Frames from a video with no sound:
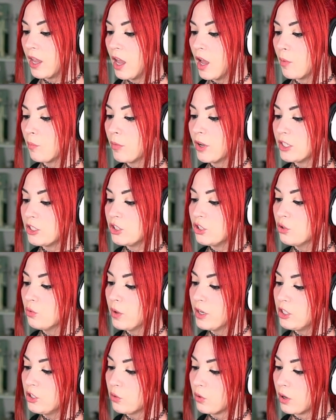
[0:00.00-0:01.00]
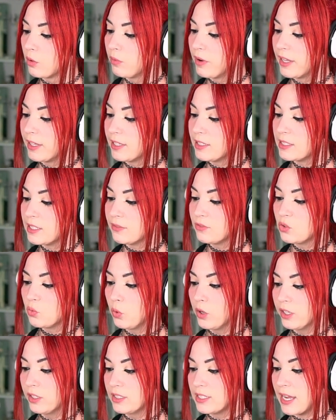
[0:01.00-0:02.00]
But you and your relatives
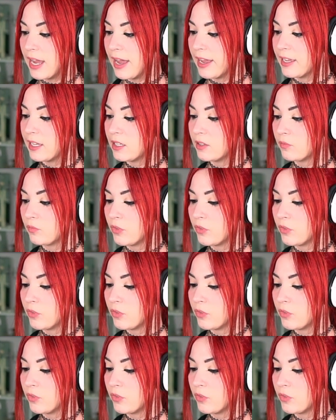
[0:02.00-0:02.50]
will die.